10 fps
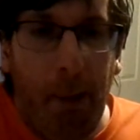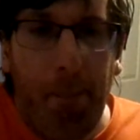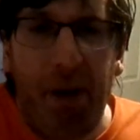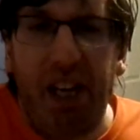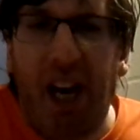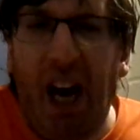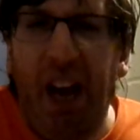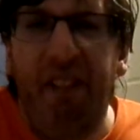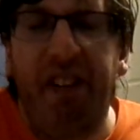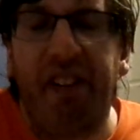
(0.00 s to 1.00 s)
But I
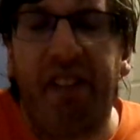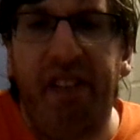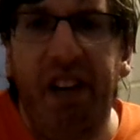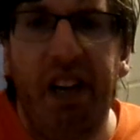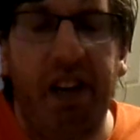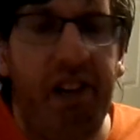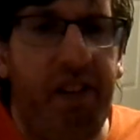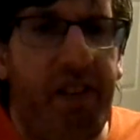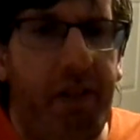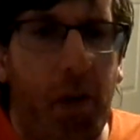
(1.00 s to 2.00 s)
have succeeded in
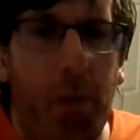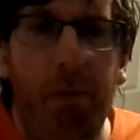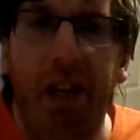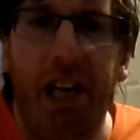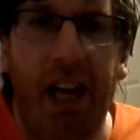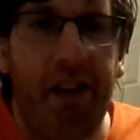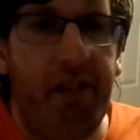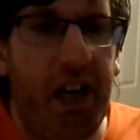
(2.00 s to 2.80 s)
so many other